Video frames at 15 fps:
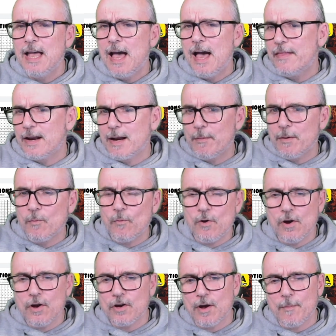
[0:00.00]
and then I'm at
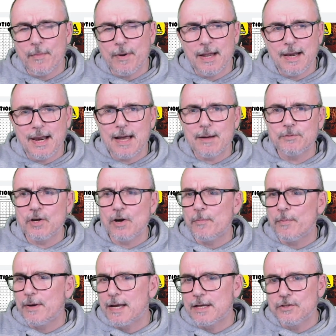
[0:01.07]
work on my laptop
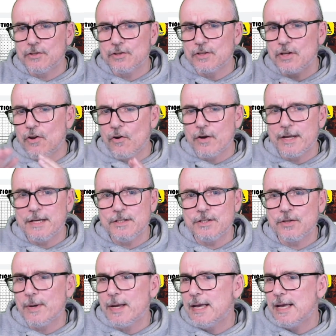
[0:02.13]
and I can just log
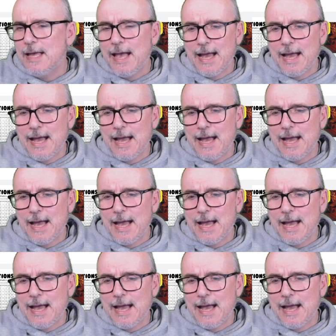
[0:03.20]
into it